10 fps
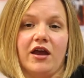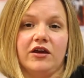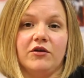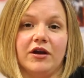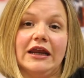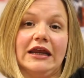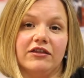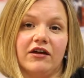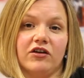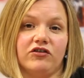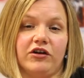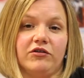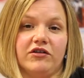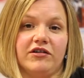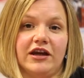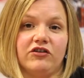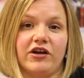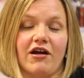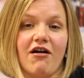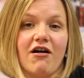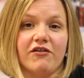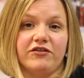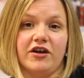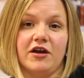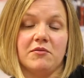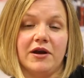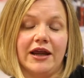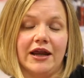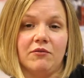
You can either choose to teach it half-termly,